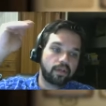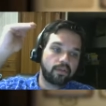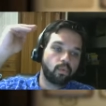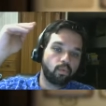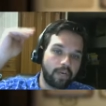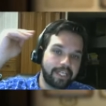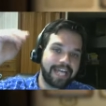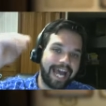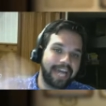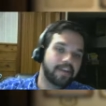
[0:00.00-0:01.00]
reach
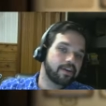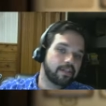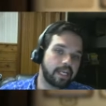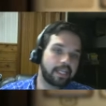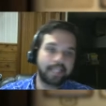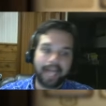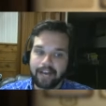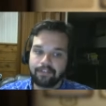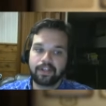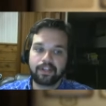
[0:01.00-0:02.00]
higher than a lot
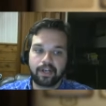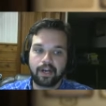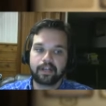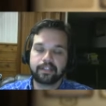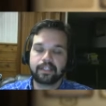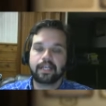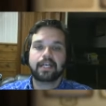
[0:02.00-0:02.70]
of other cards